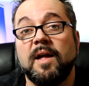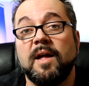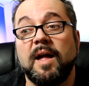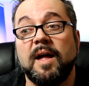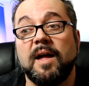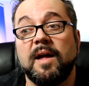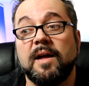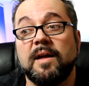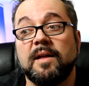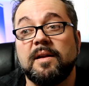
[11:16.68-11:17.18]

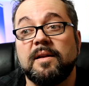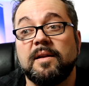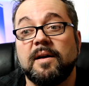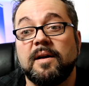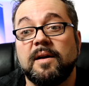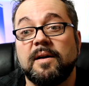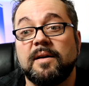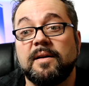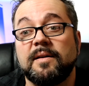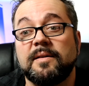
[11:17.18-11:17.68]
and
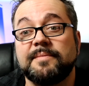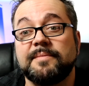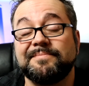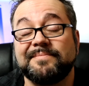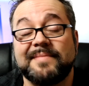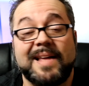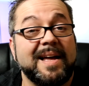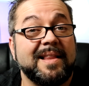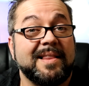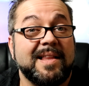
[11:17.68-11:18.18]

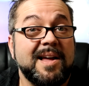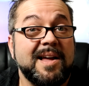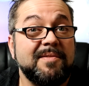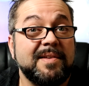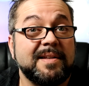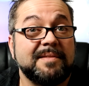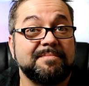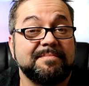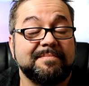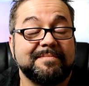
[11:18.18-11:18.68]
I love
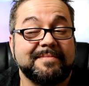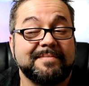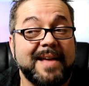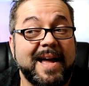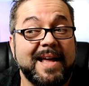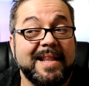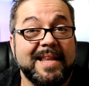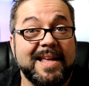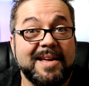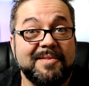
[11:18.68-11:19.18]
it.
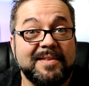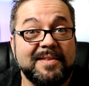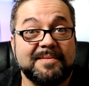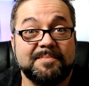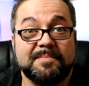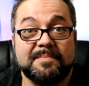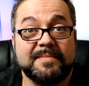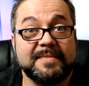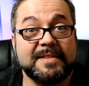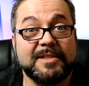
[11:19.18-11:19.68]
I love it
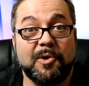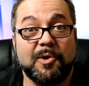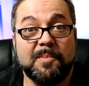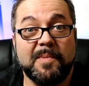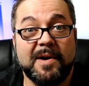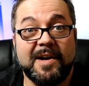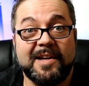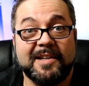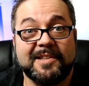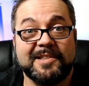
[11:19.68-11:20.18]
so
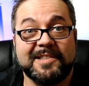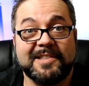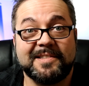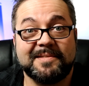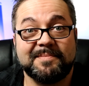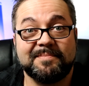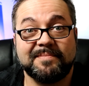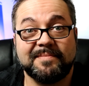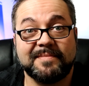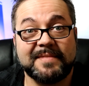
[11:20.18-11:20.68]
much.
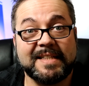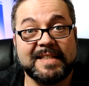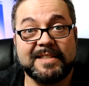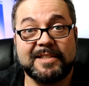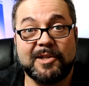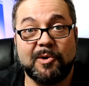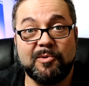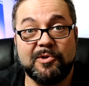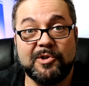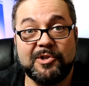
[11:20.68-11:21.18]
It's
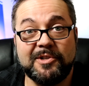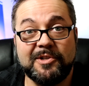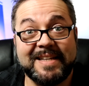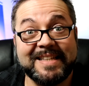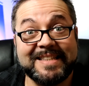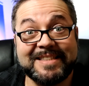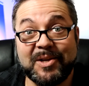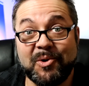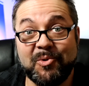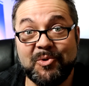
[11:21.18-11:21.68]
so good,
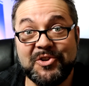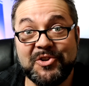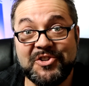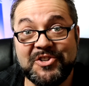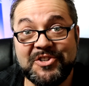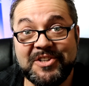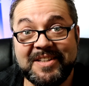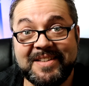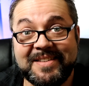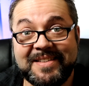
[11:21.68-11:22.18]
it's so
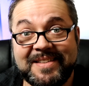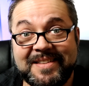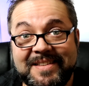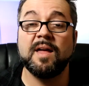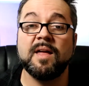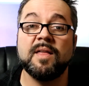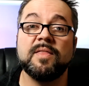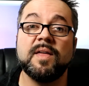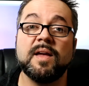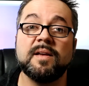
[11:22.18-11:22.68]
good.
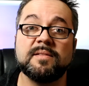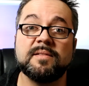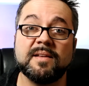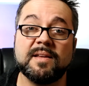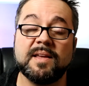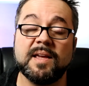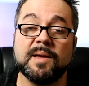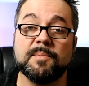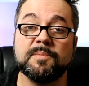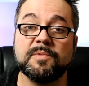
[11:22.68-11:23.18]
Thanks to
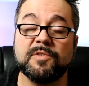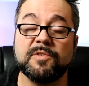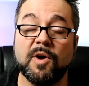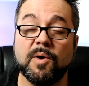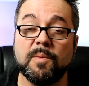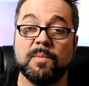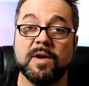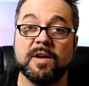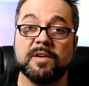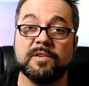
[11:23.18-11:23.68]
Kim
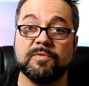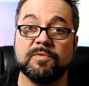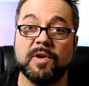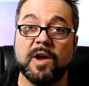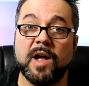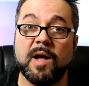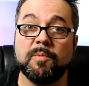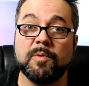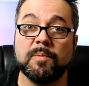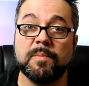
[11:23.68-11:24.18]
so much for
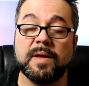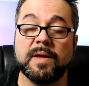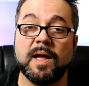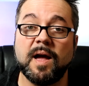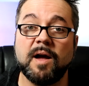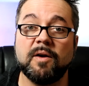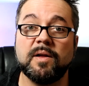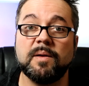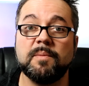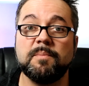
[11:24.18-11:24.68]
helping me
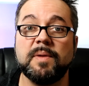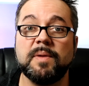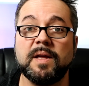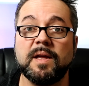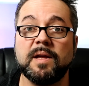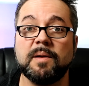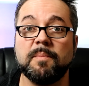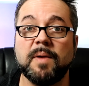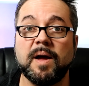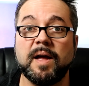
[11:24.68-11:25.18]
out and
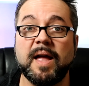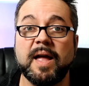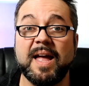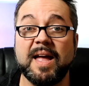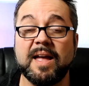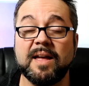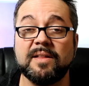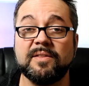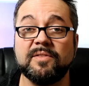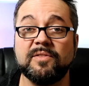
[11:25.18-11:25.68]
being my
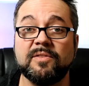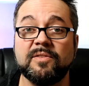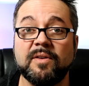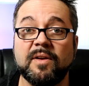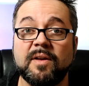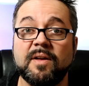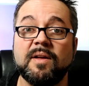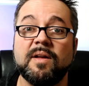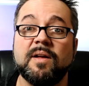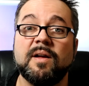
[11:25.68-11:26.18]
hands.
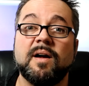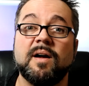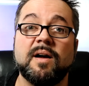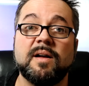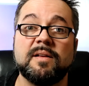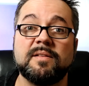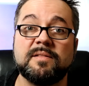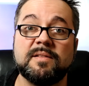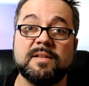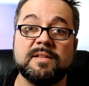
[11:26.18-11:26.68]

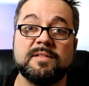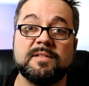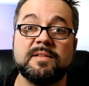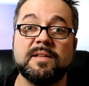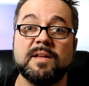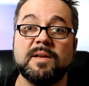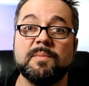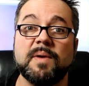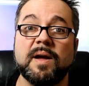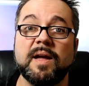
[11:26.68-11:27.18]
Since
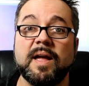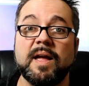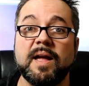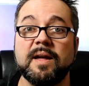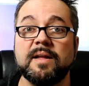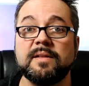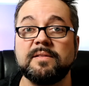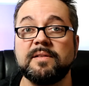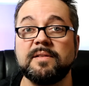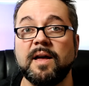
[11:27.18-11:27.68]
then, my
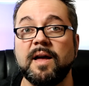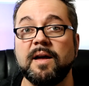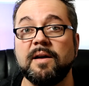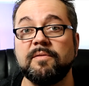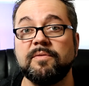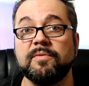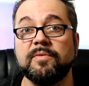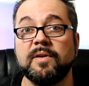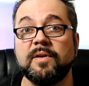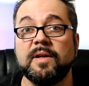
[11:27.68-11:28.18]
hands
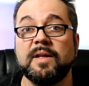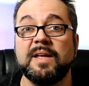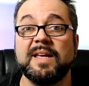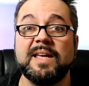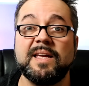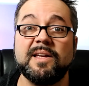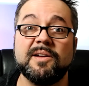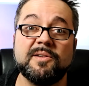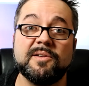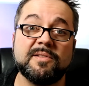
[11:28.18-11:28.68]
have
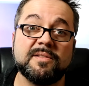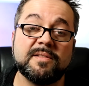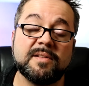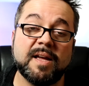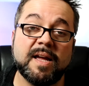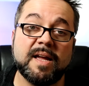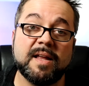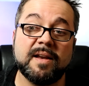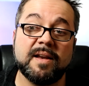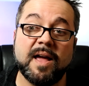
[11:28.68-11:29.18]
healed,
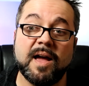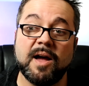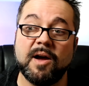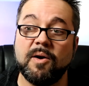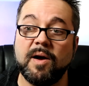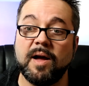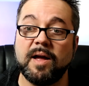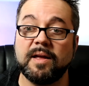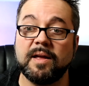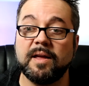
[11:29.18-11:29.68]
and
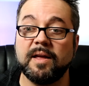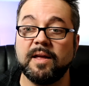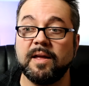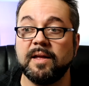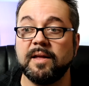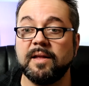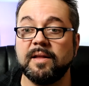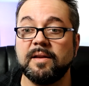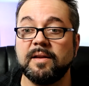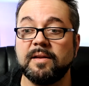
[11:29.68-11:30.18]
now I
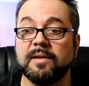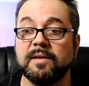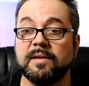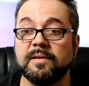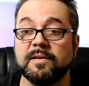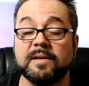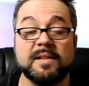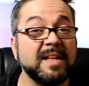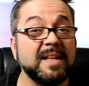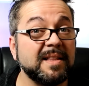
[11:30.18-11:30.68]
can
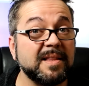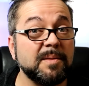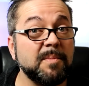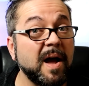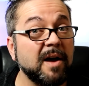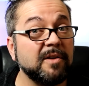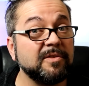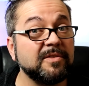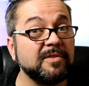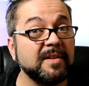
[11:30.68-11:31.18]
click the
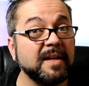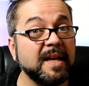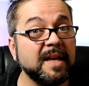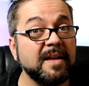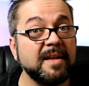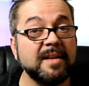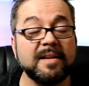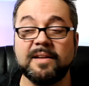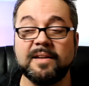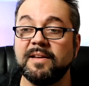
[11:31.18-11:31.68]
mouse
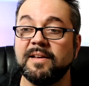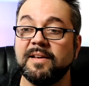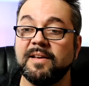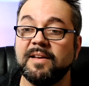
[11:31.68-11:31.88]
again.